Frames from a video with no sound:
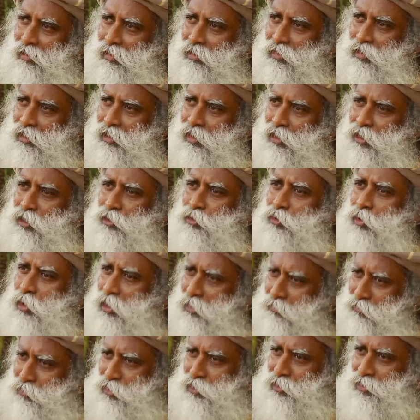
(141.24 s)
It'll earn you a
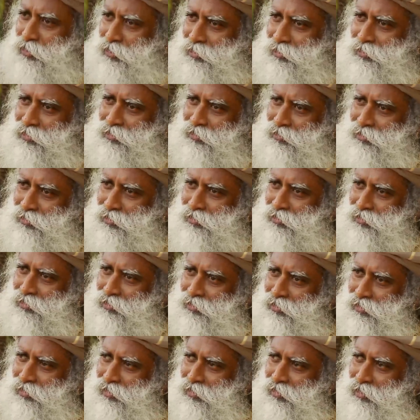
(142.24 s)
living.
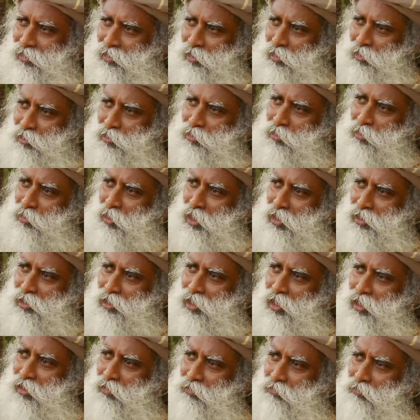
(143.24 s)
So right
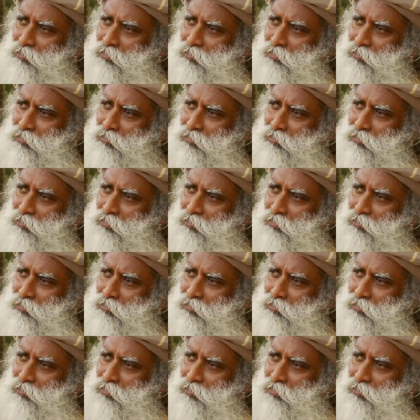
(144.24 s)
now,